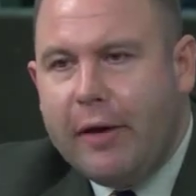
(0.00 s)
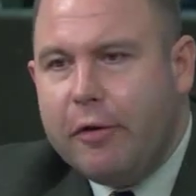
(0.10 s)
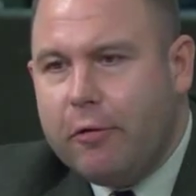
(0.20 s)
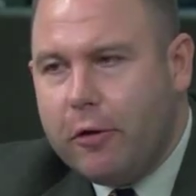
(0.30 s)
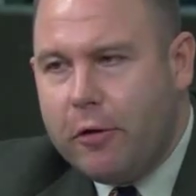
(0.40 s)

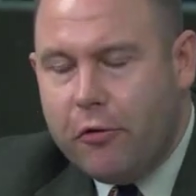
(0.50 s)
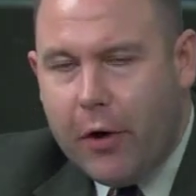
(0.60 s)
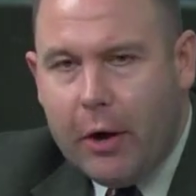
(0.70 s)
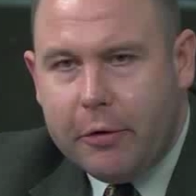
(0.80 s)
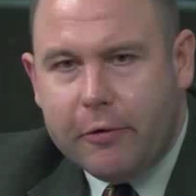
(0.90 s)
obviously the
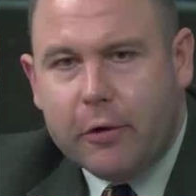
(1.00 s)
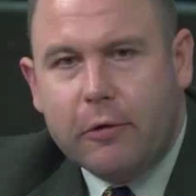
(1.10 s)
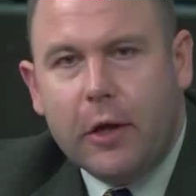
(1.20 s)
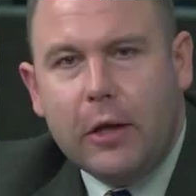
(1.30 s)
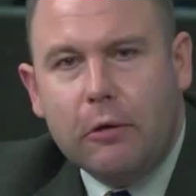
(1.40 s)
drought has
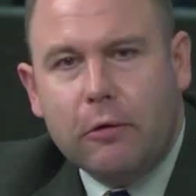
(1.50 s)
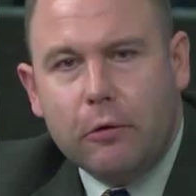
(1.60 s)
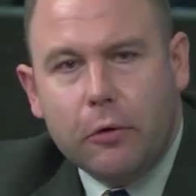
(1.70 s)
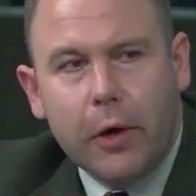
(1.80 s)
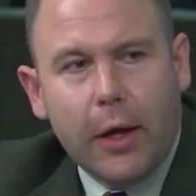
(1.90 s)
continued
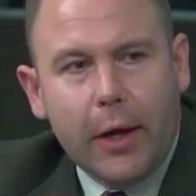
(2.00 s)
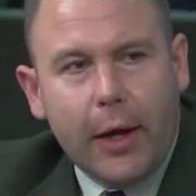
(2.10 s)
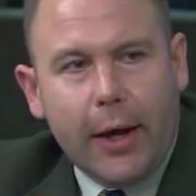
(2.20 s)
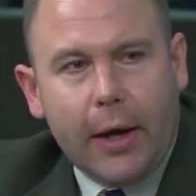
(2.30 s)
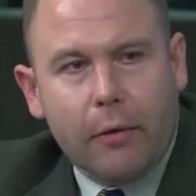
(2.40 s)
to
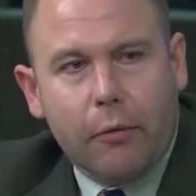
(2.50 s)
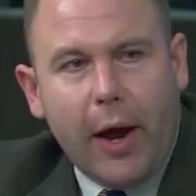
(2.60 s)
uh,